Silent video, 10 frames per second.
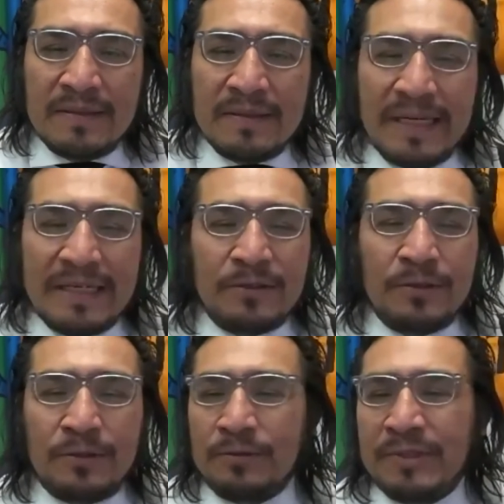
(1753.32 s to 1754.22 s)
I don't
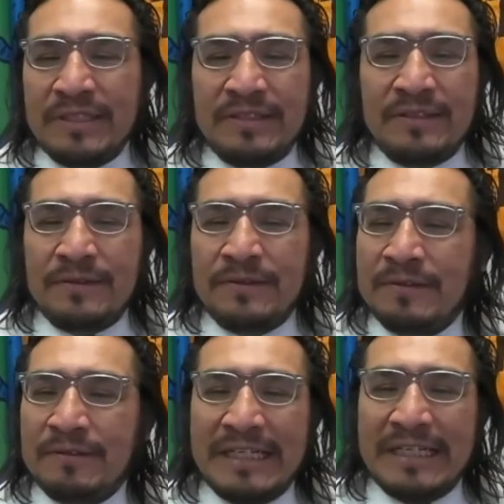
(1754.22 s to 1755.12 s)
know where
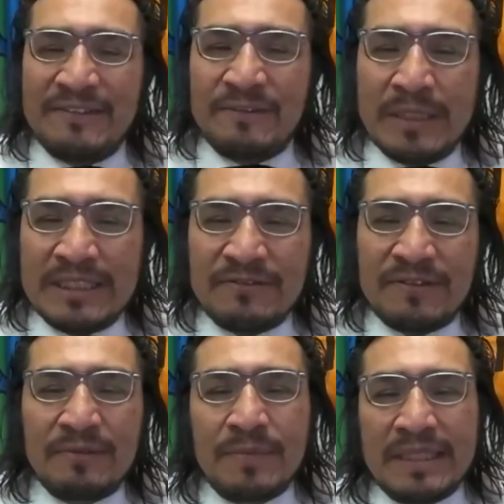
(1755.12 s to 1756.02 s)
everybody's
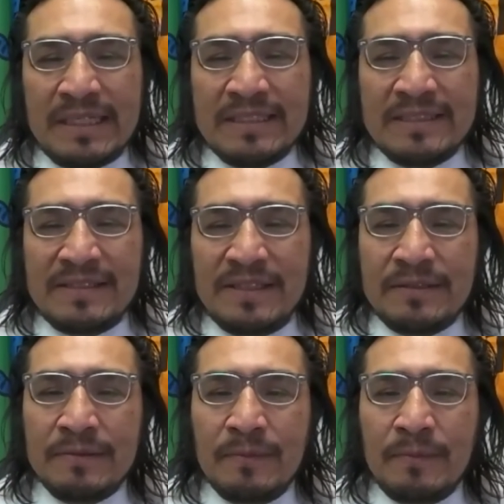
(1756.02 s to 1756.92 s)
from, but I see
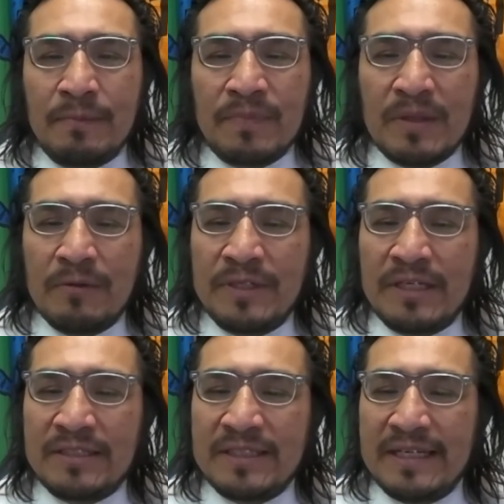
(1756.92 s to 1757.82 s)
you. We
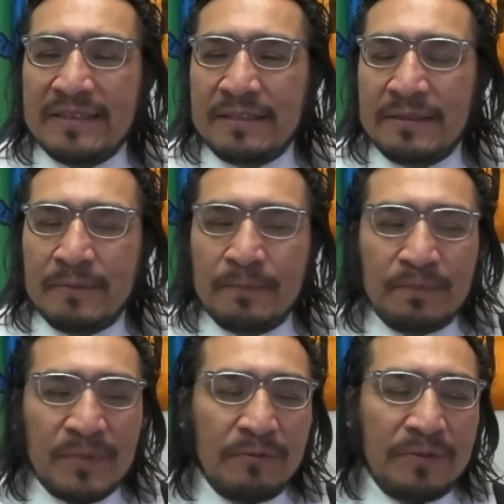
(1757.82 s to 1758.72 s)
are together.
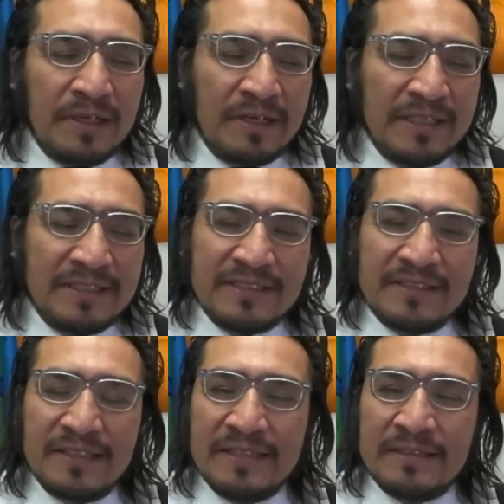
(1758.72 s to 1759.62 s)
We are in this
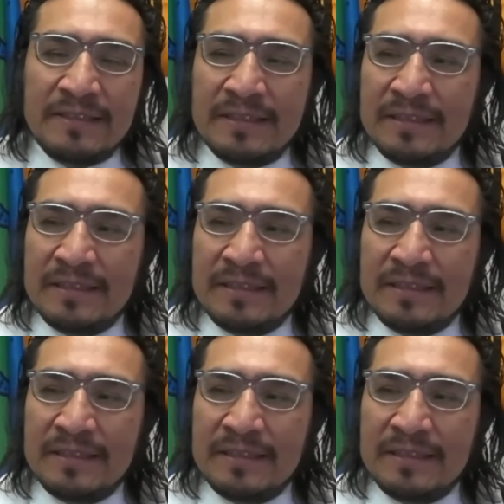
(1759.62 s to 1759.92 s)
together.